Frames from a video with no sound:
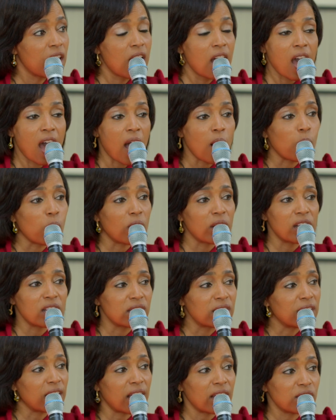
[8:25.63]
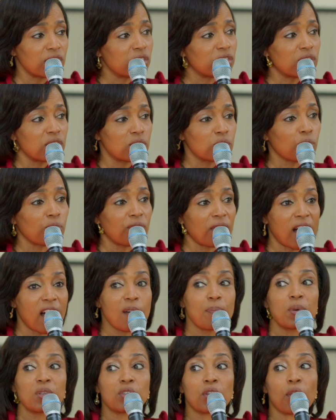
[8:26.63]
I want us not just to survive,
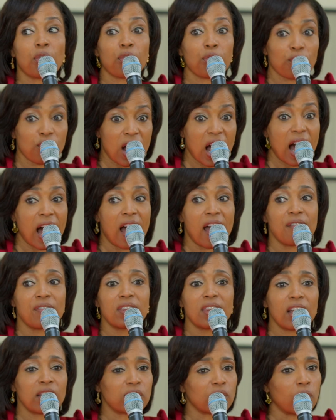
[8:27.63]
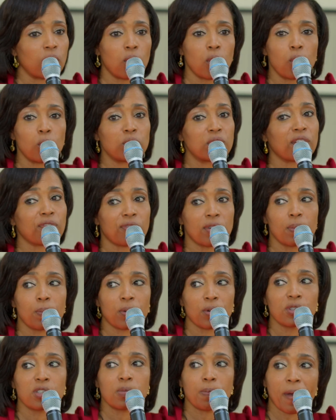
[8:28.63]
but to thrive. And that's a whole different perspective.
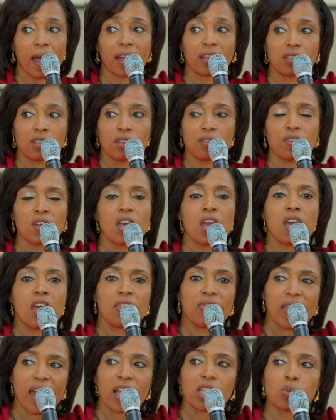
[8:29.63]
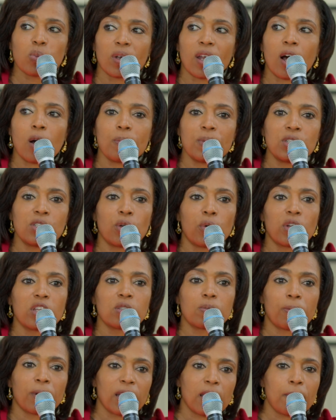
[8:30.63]
Mm-hmm. That's what I'll be doing, is
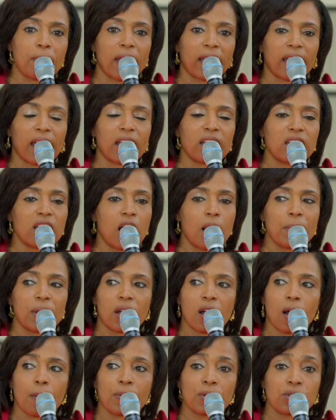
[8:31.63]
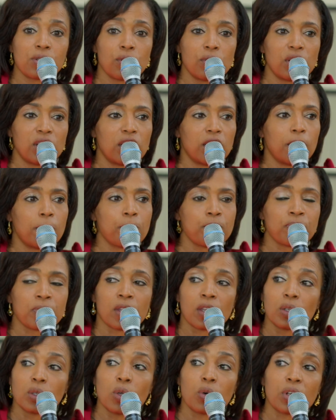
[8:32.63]
bringing back economic opportunity,
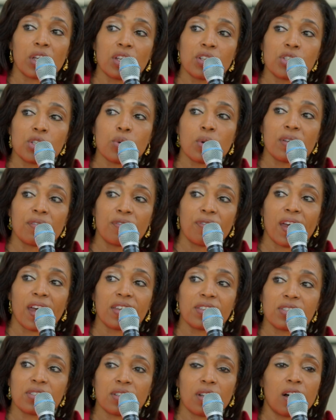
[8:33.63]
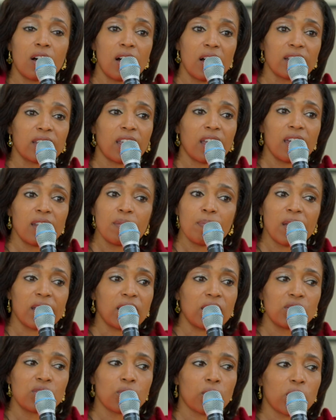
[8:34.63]
looking to invest, again, making
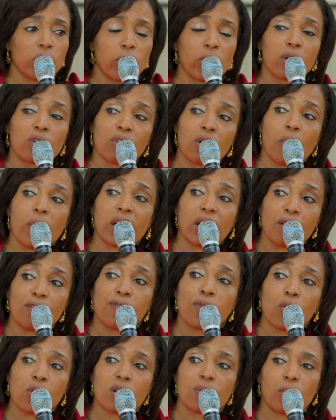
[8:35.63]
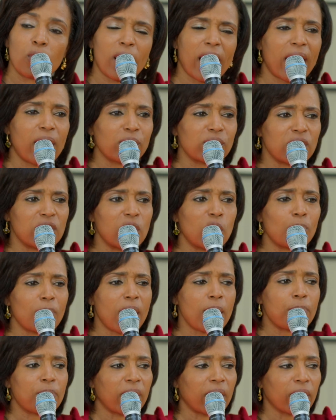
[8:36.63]
sure that we're growing affordable housing. You know, my
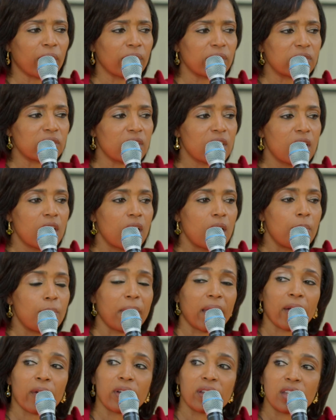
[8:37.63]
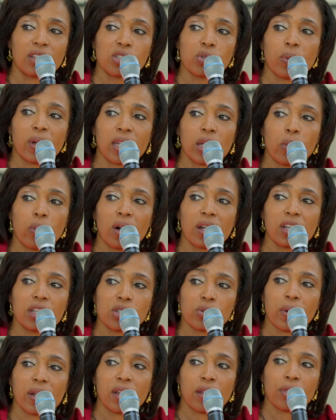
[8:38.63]
parents married at 21 and
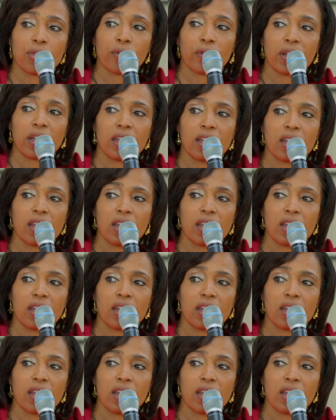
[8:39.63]
23,